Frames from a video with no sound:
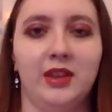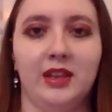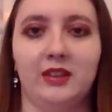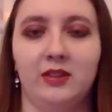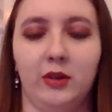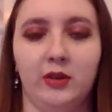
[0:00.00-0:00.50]

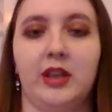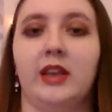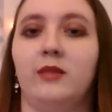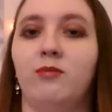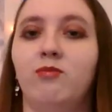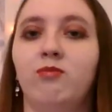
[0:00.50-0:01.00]
Like, okay,
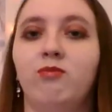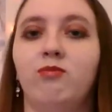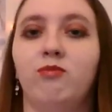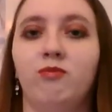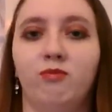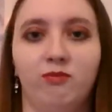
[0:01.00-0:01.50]

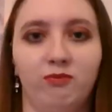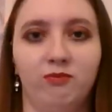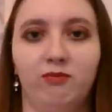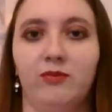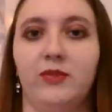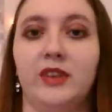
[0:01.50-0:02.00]

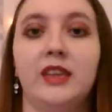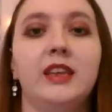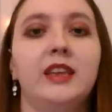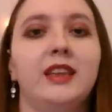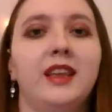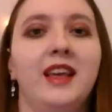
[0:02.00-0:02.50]
see
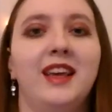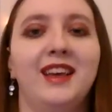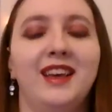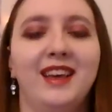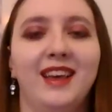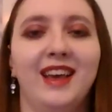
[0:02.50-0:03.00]
it
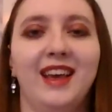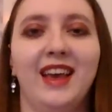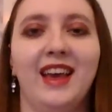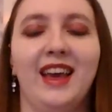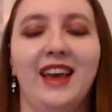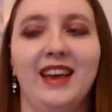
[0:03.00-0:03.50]

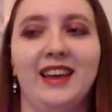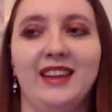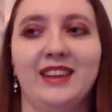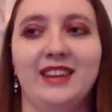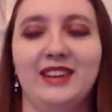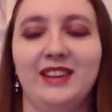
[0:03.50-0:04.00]

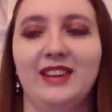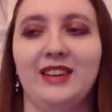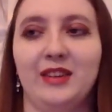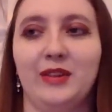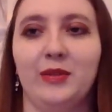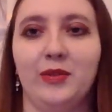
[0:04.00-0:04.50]
and you
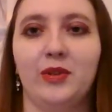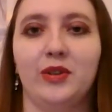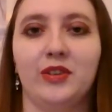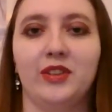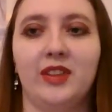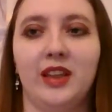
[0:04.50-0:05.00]
know of
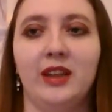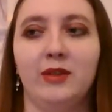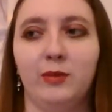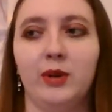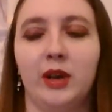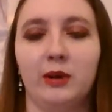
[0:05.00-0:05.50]
course
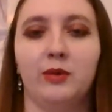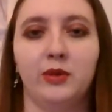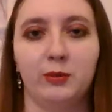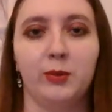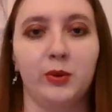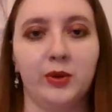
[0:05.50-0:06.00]
then
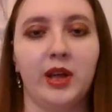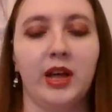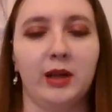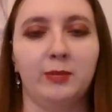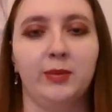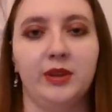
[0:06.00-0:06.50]
whatever will
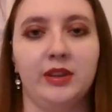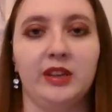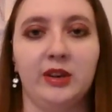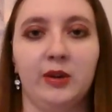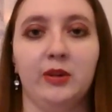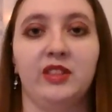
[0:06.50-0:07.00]
happen
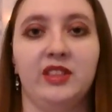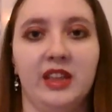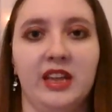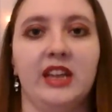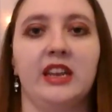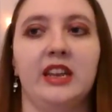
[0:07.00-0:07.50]
you know
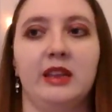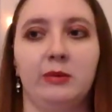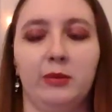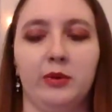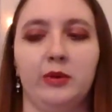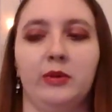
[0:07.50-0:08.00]
then
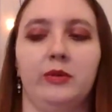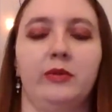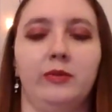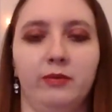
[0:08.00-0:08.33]
it will